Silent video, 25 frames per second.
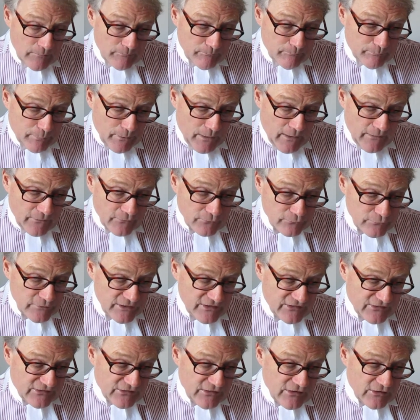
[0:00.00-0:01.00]
by the
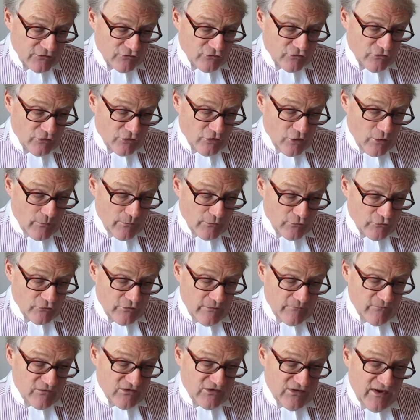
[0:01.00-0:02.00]
research and commentary
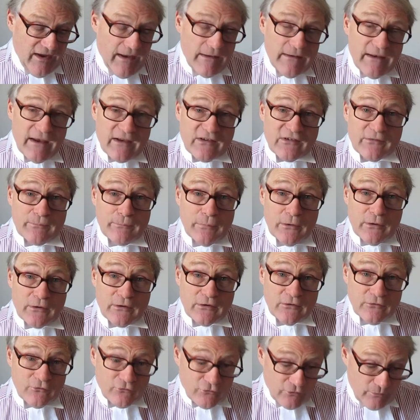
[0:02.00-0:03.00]
of 10 expert
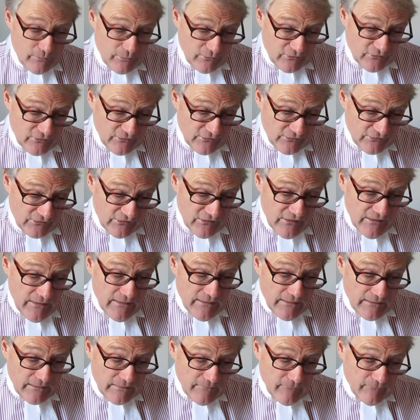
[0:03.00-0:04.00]
contributors,
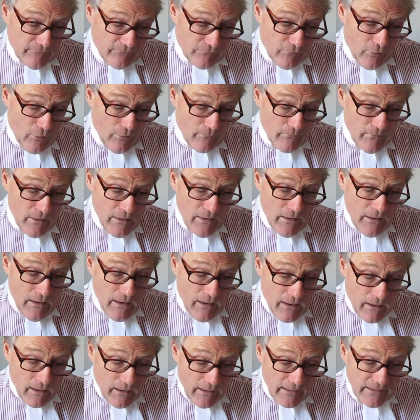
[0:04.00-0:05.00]
from
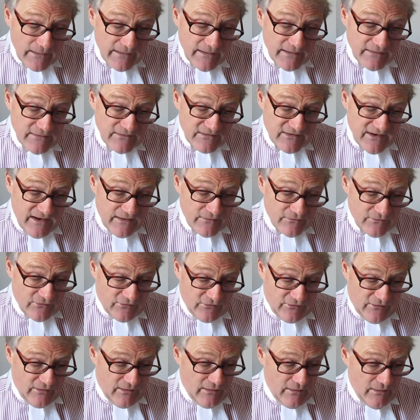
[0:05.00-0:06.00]
Eileen
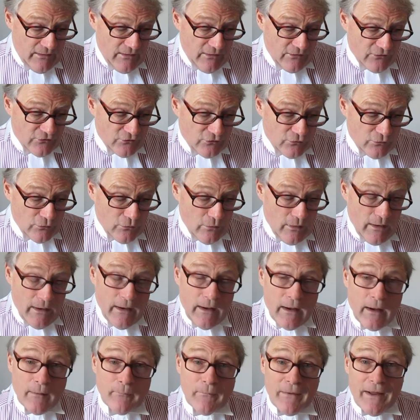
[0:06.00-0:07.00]
Denzer to
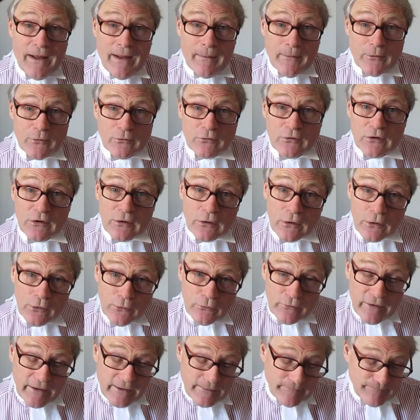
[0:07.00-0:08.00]
Al
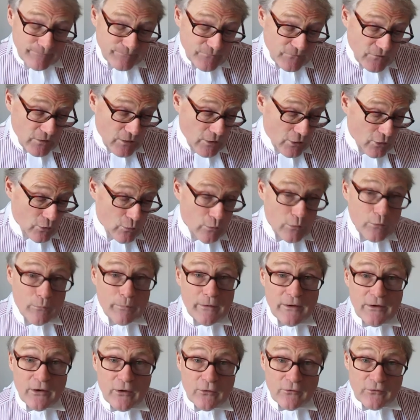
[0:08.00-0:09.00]
Clooney, who will
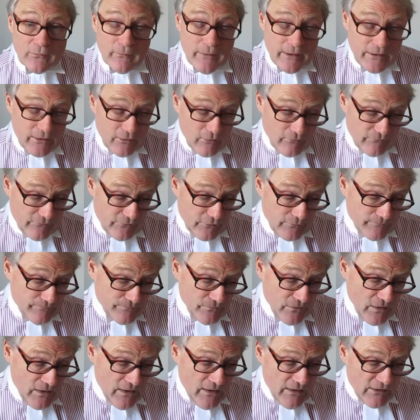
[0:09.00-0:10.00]
be known to many of you.
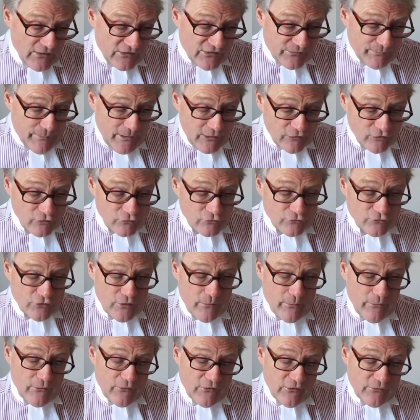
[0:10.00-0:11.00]
Special
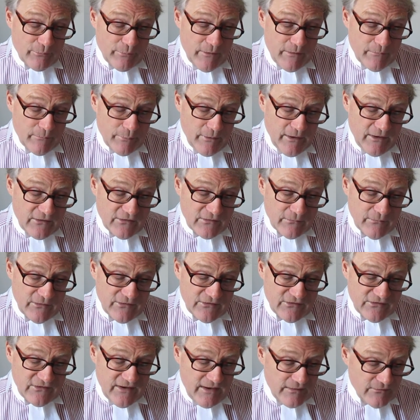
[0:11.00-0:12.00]
tribute has been paid to Ms.
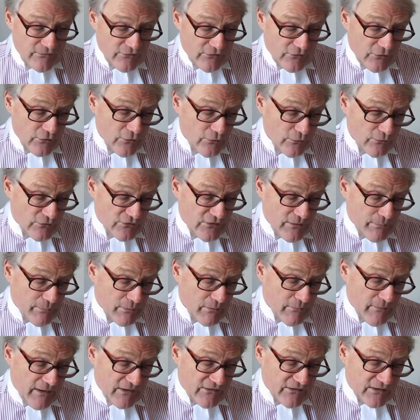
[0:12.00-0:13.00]
Denzer, whose
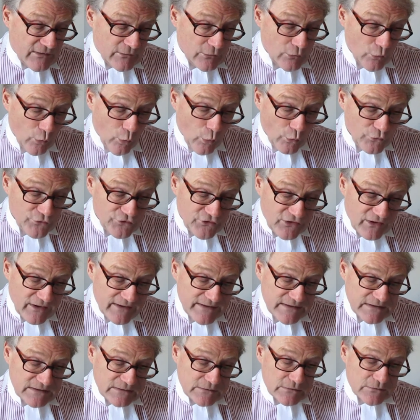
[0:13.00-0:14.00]
diplomatic law
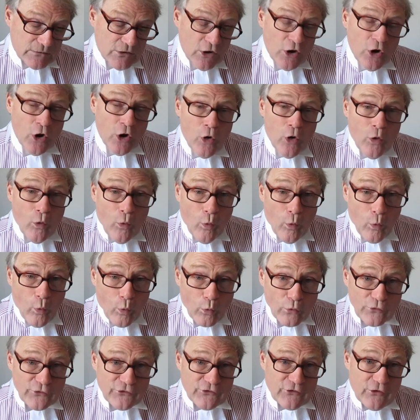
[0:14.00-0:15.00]
title,
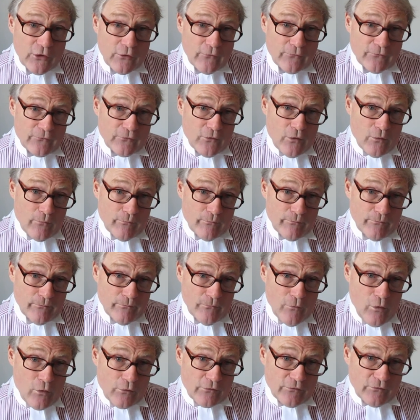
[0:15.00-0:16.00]
also from
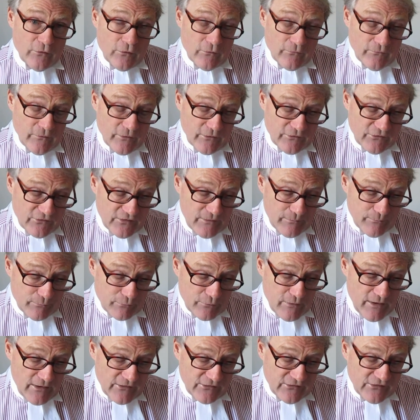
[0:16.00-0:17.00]
Oxford University
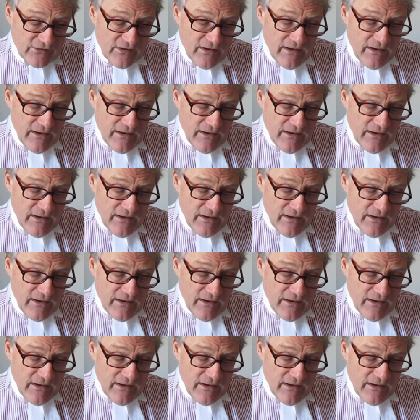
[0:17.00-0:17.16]
Press,